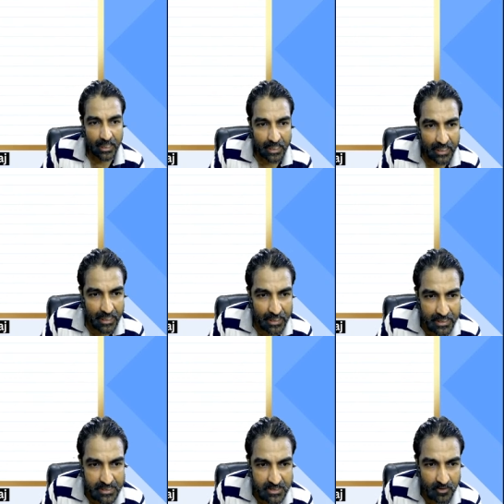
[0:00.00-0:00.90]
A
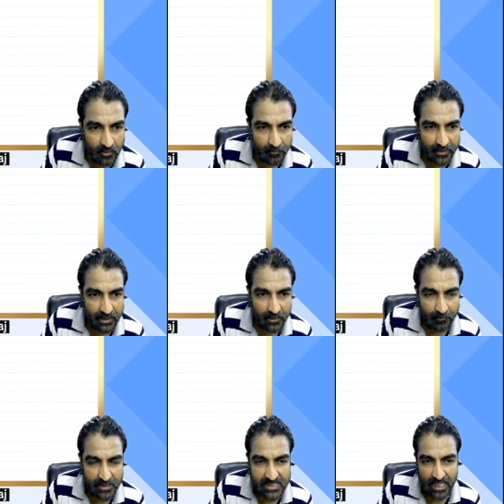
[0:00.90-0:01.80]
ratio B,
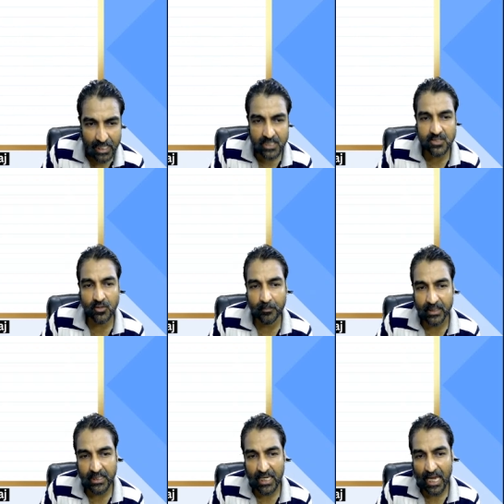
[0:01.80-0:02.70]
means A is to
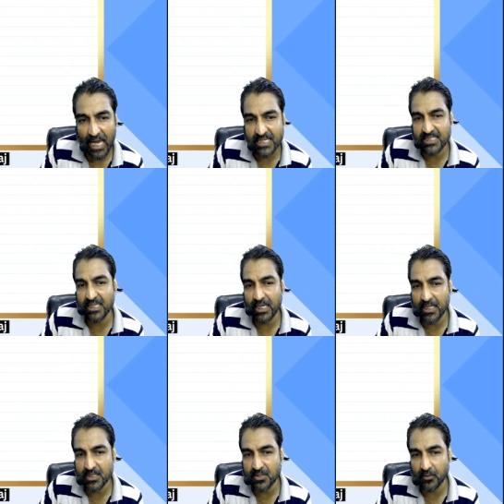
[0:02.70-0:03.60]
B as C
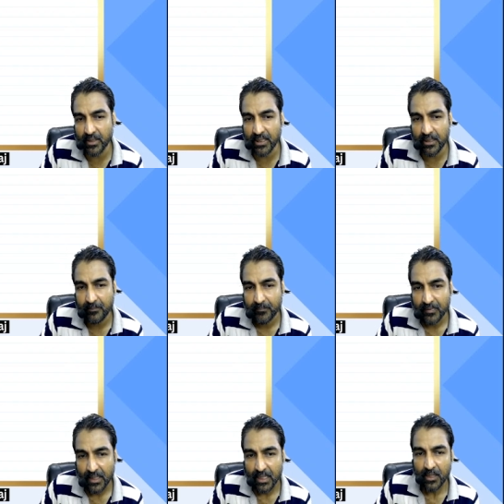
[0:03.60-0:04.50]
is to D,
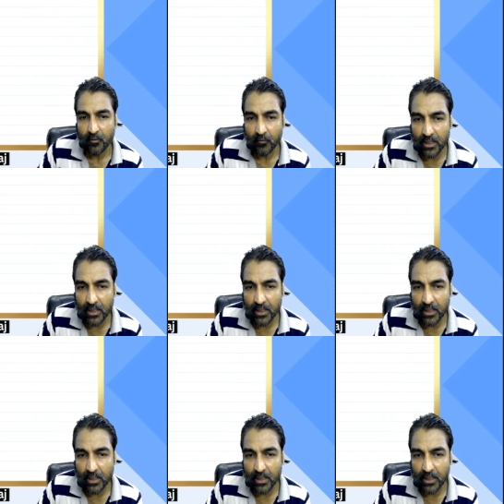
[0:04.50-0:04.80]
will